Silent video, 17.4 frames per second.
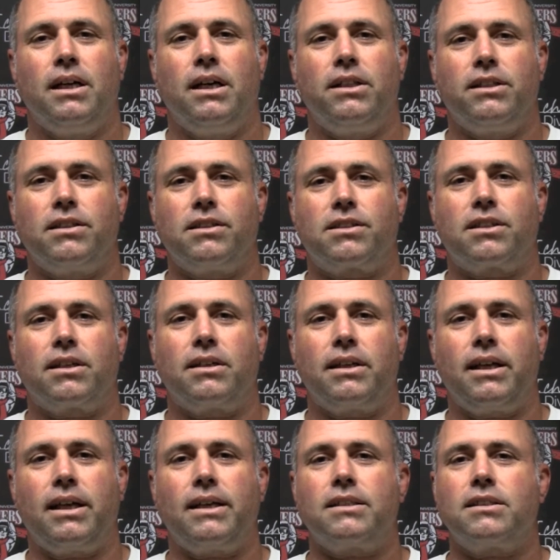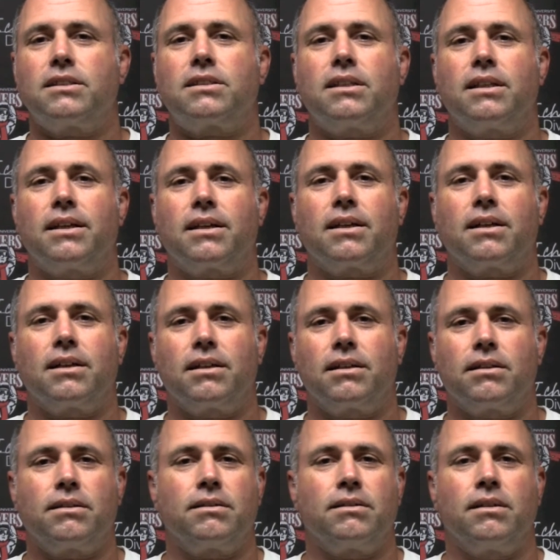And then Sunday, I just think
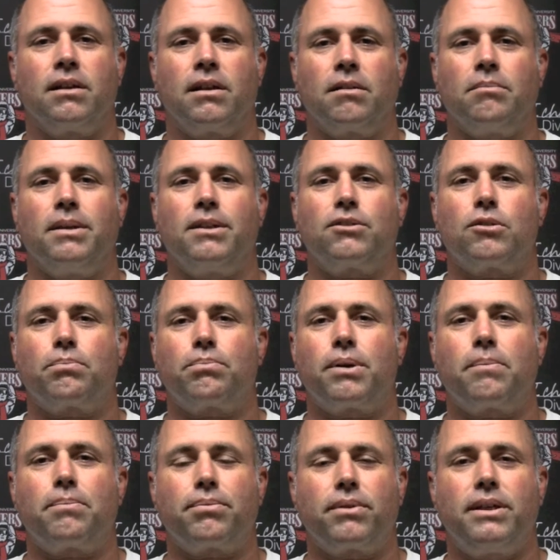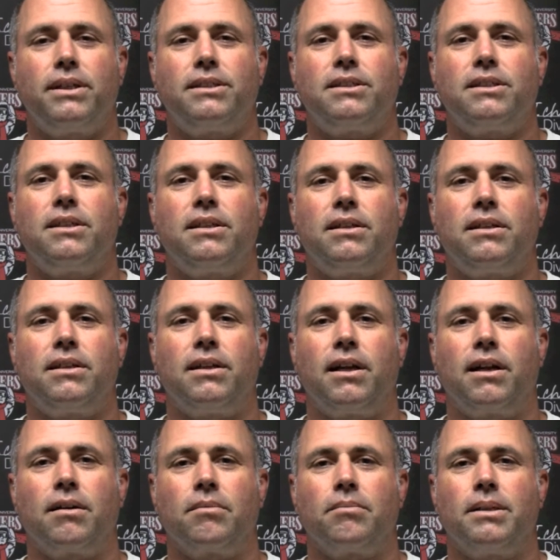our mental preparation
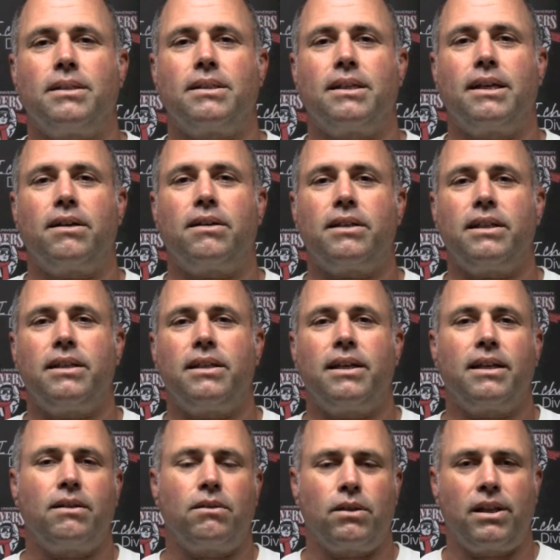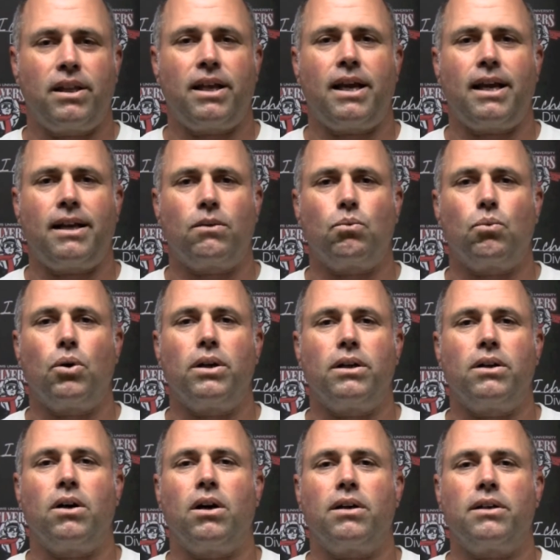and our mentality, they hadn't
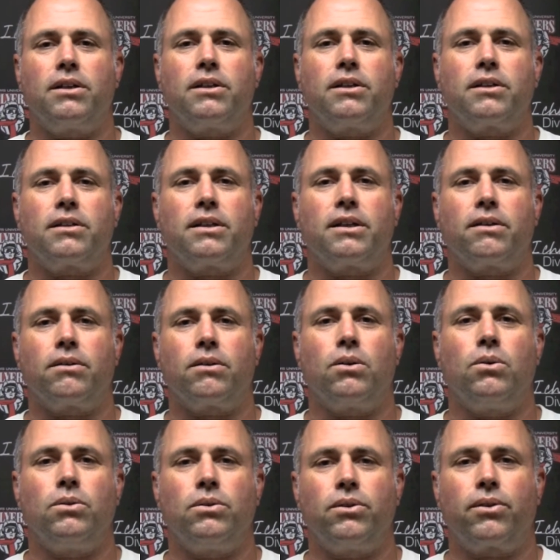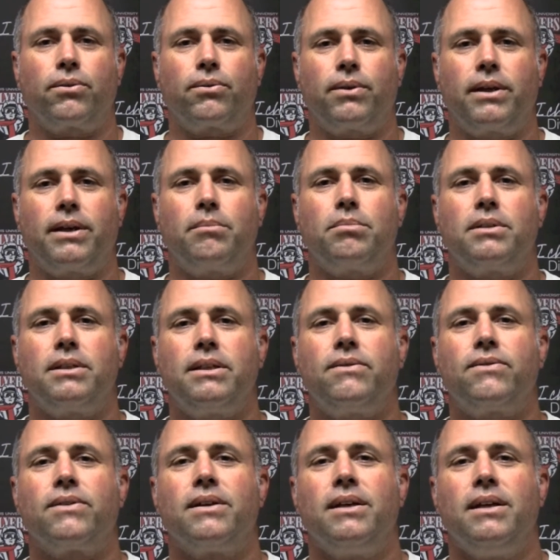won all year. They were 0-3, I
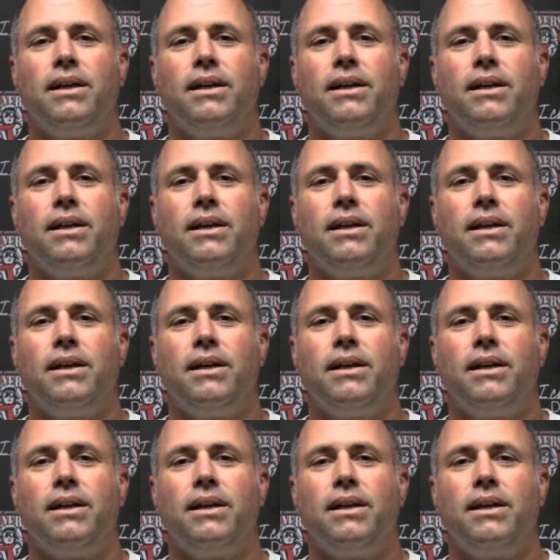believe.